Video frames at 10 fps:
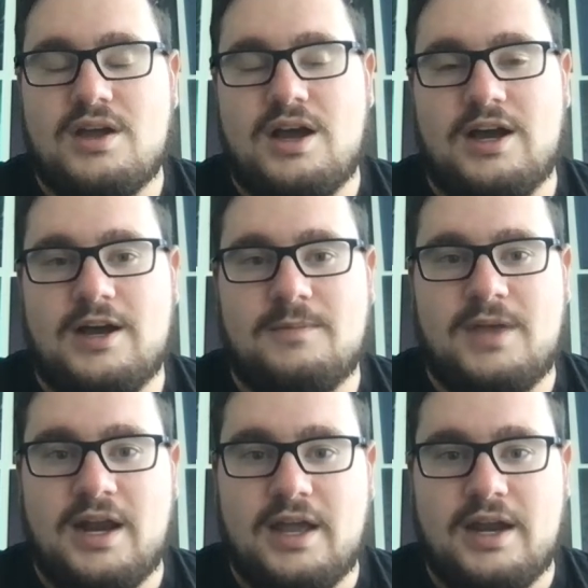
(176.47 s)

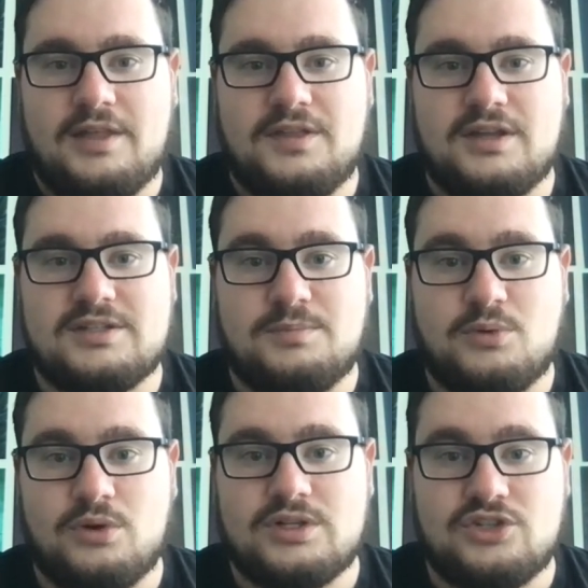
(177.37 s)
And I think it's
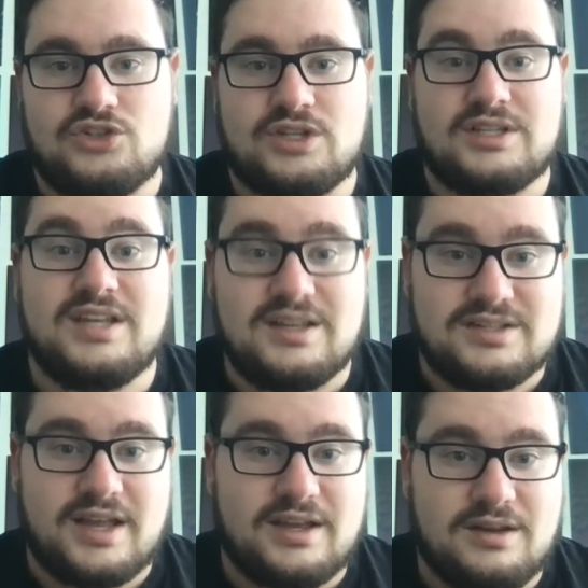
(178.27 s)
important to just like take a
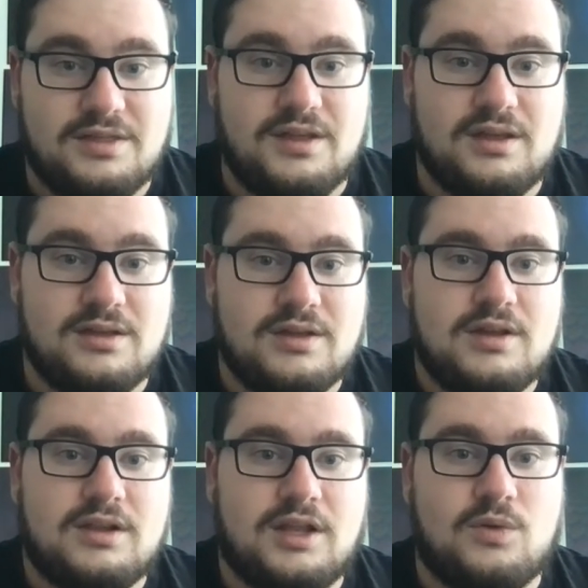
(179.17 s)
second and think,
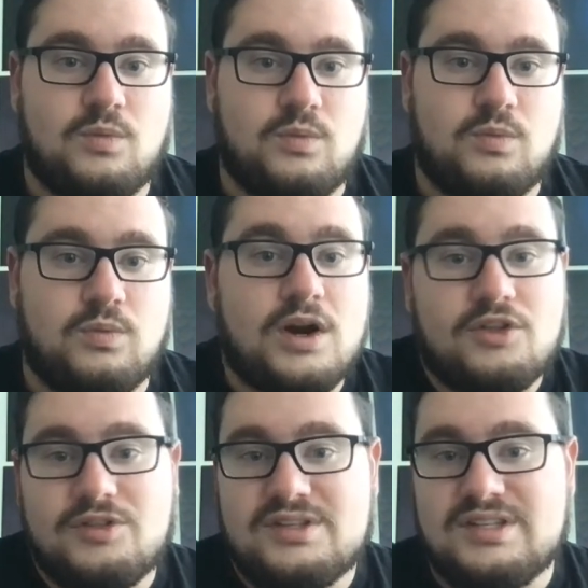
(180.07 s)
like, what do
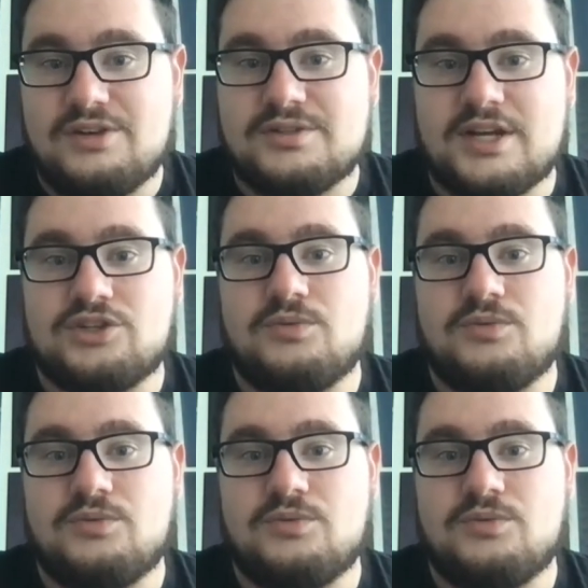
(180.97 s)
these secrets actually